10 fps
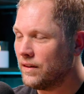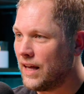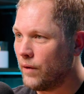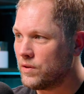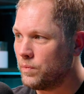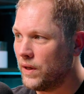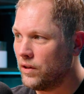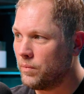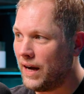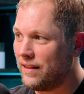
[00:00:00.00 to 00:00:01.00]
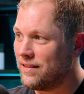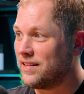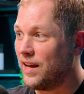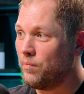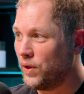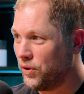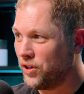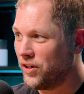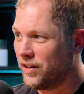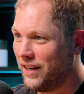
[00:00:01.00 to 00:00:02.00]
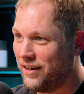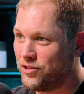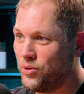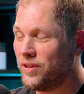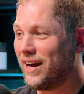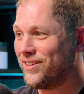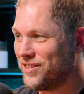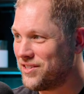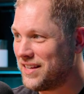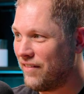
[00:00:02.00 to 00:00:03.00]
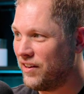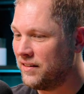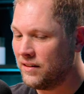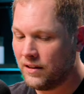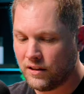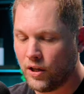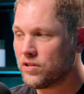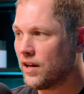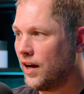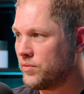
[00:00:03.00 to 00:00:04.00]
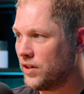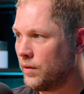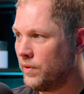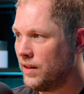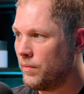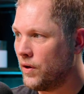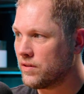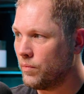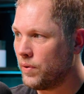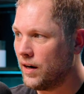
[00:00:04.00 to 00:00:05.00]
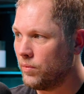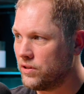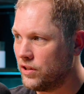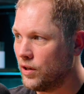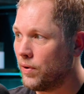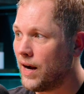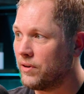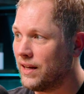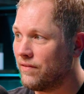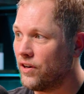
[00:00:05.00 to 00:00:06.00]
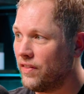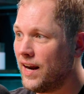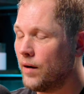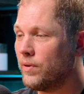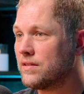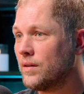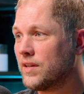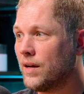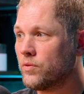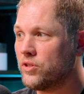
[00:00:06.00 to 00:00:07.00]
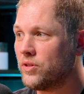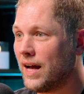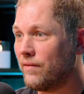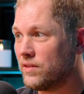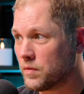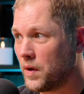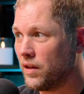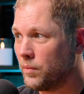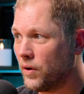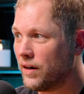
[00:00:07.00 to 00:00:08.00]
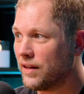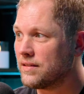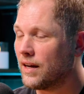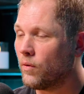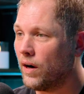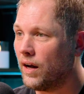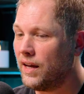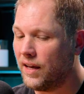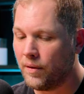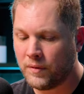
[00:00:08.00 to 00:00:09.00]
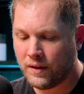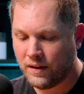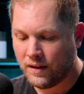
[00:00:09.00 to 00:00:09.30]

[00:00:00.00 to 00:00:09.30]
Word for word: that was built by the same builder in two thousand seven, those comps are going to be the most comparable to your mm-hmm. property if they're there. But sometimes what you have in smaller markets like where I am,